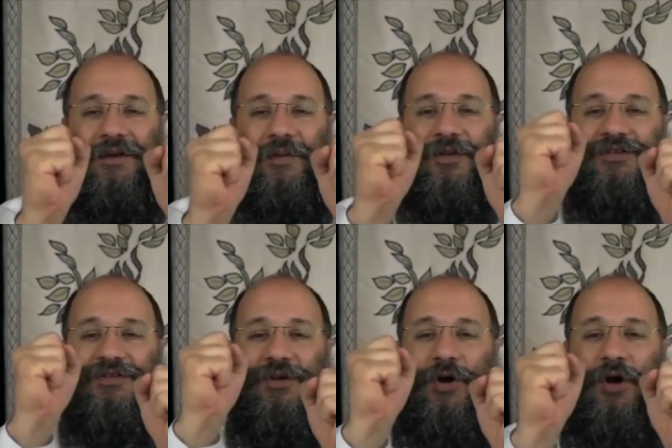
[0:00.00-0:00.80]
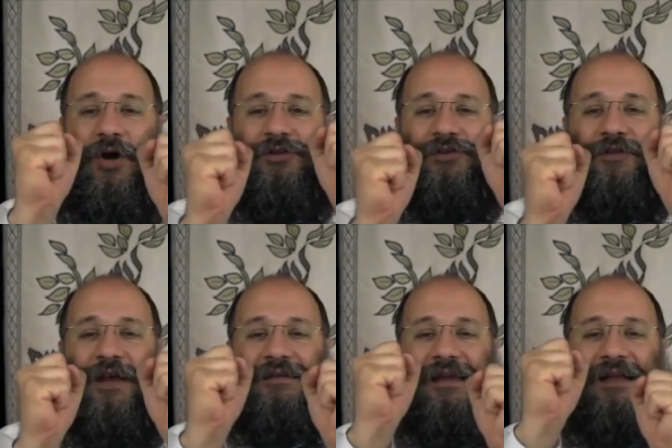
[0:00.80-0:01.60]
the soul, the
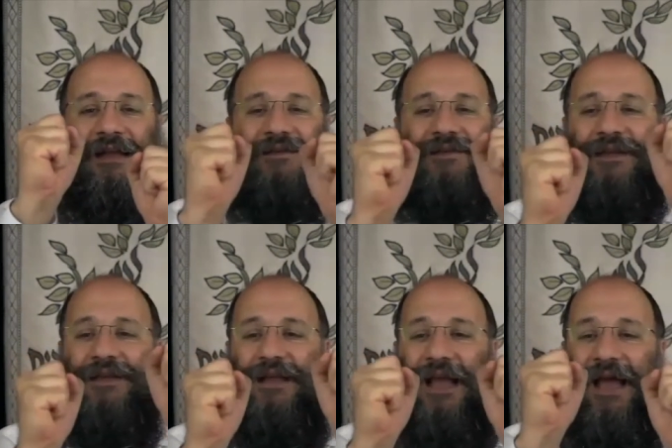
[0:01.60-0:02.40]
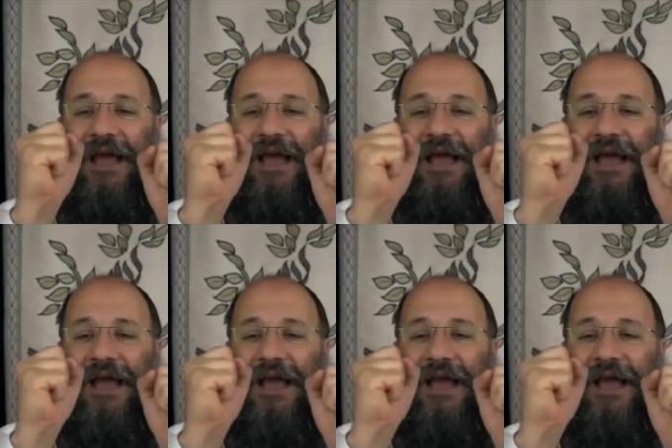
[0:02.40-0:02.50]
vitality,